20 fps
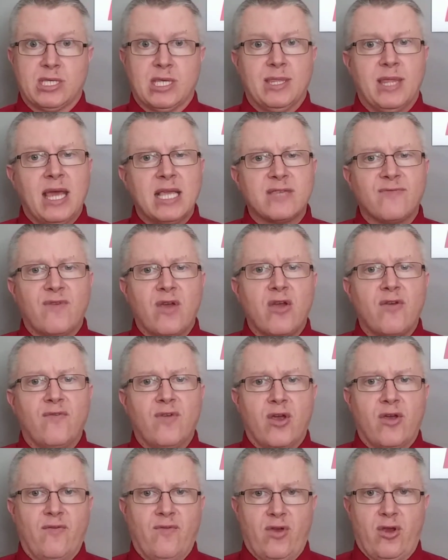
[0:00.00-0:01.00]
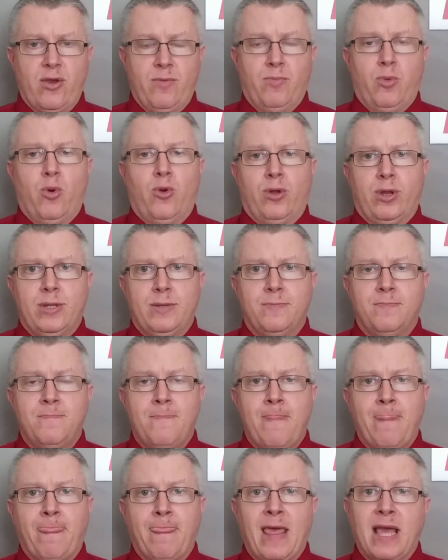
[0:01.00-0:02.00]
And that's very, very, very important.
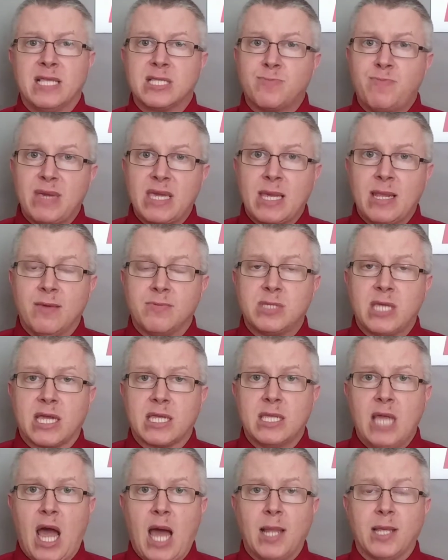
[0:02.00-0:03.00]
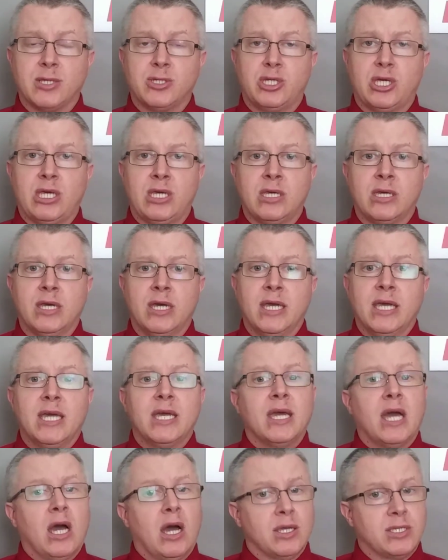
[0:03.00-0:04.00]
And speaking of technology,
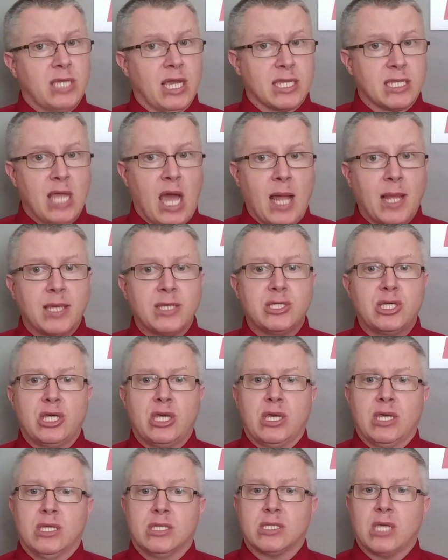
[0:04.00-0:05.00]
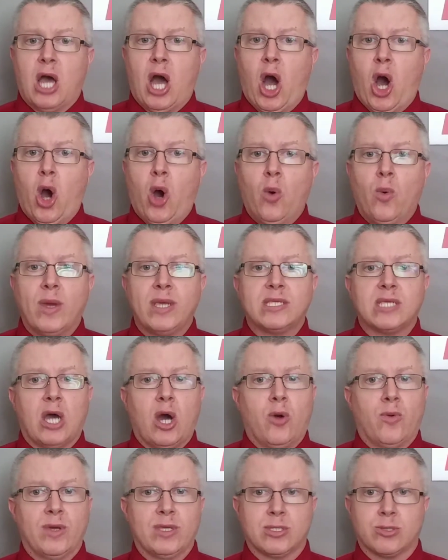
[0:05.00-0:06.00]
technology is always
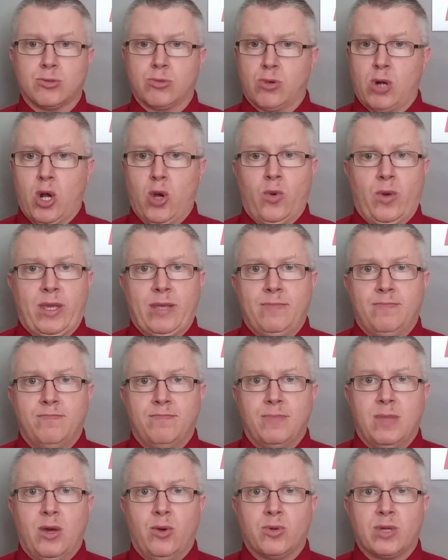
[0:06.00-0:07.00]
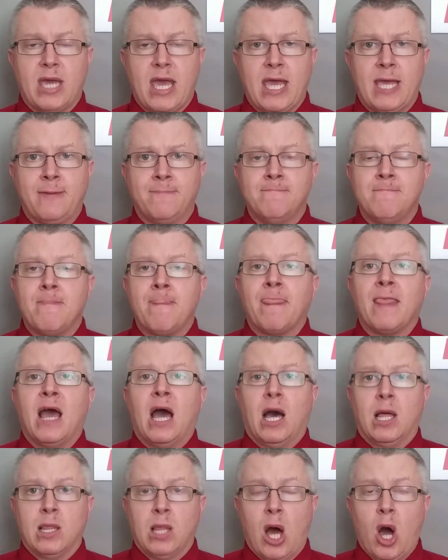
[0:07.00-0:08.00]
growing, okay?
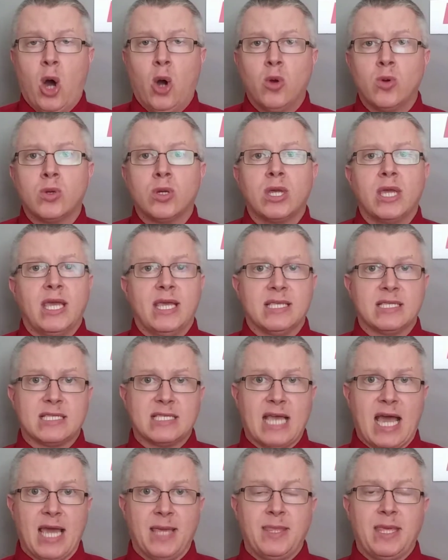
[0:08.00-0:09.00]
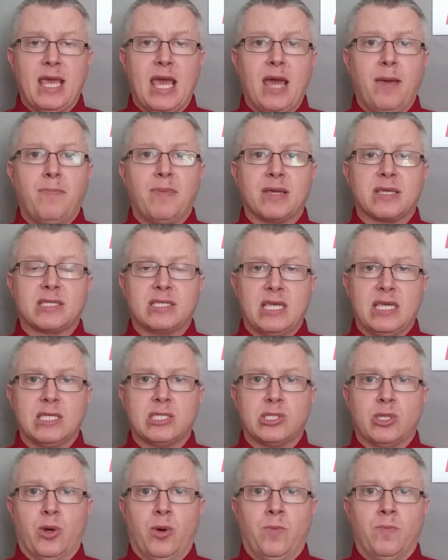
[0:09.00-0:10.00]
Along inside the EPIC
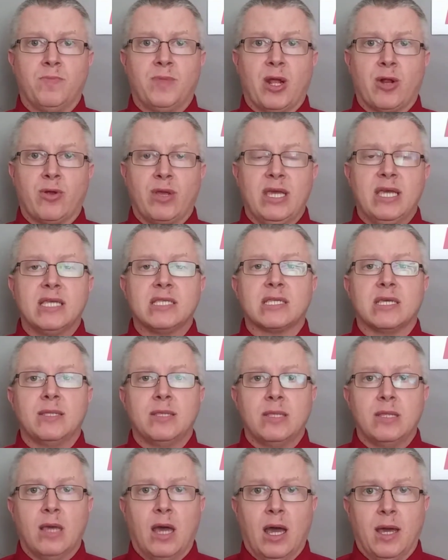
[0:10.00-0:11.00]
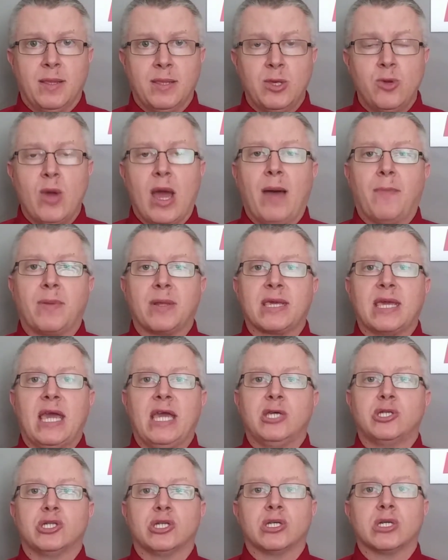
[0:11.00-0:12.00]
system, there is a new
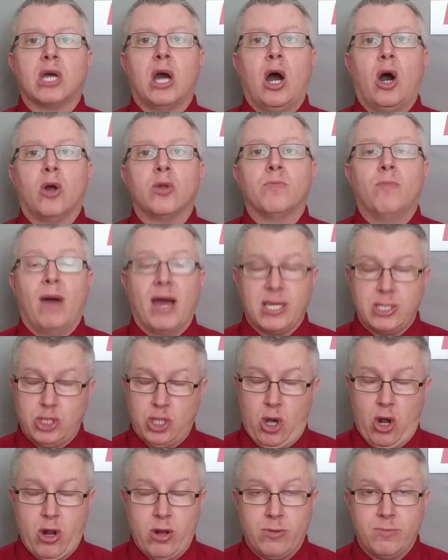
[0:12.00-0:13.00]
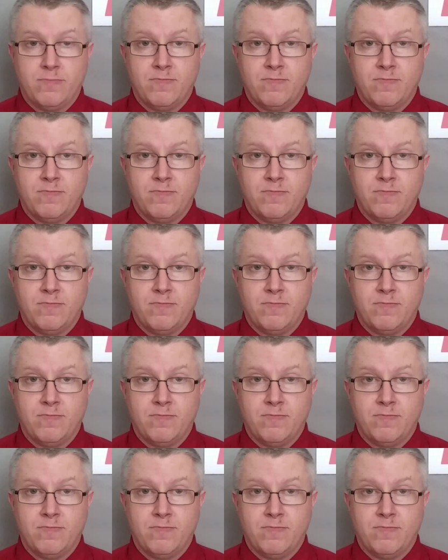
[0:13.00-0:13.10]
application called MyChart.